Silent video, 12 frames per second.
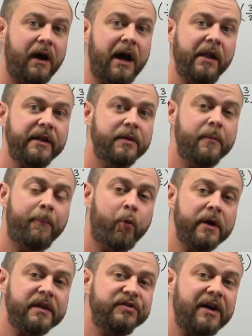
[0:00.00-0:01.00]
I like to
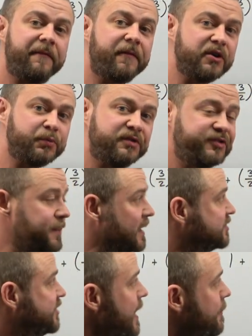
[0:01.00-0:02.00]
point this out first with some
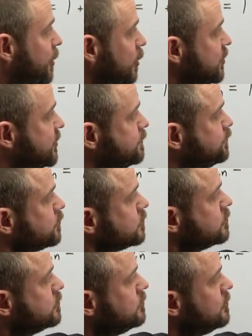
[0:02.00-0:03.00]
examples.
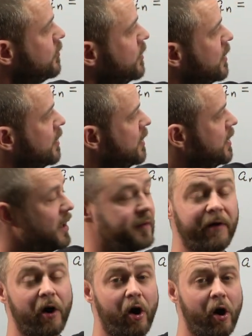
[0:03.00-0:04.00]

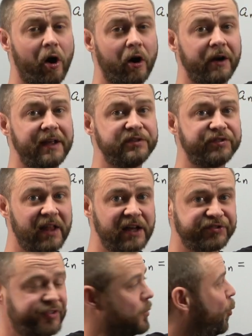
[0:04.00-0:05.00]
If r is
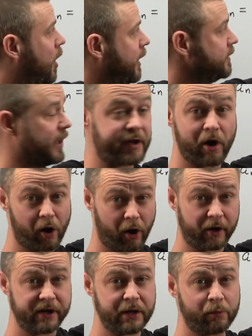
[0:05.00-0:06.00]
less than 1, like
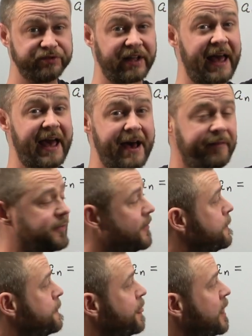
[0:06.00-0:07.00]
r equals a half,
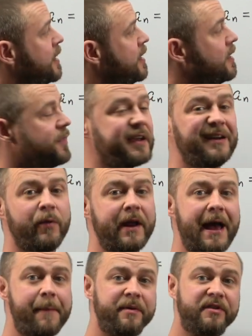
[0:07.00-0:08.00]
think of what
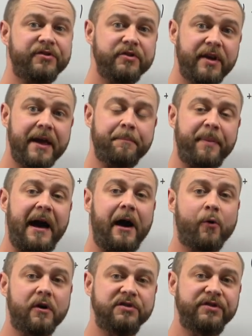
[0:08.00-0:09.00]
happens as you take
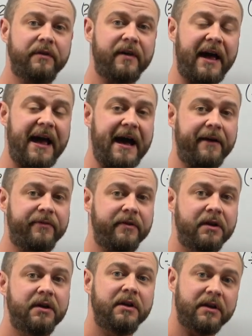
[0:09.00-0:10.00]
powers of a half.
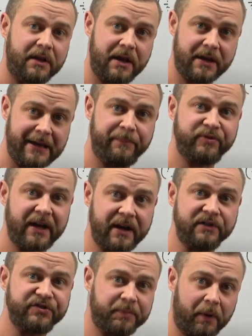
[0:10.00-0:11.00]
It keeps
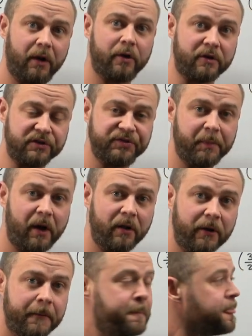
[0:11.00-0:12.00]
getting smaller and
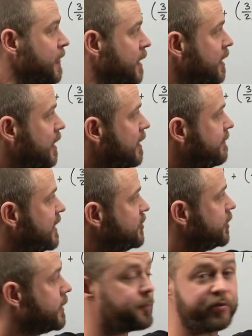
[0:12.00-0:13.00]
smaller,
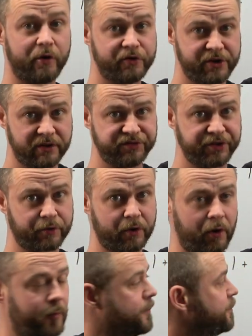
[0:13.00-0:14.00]
eventually approaching
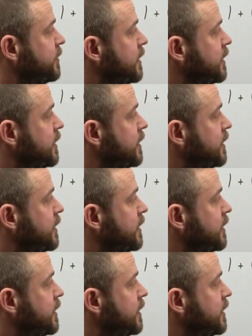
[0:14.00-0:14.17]
0.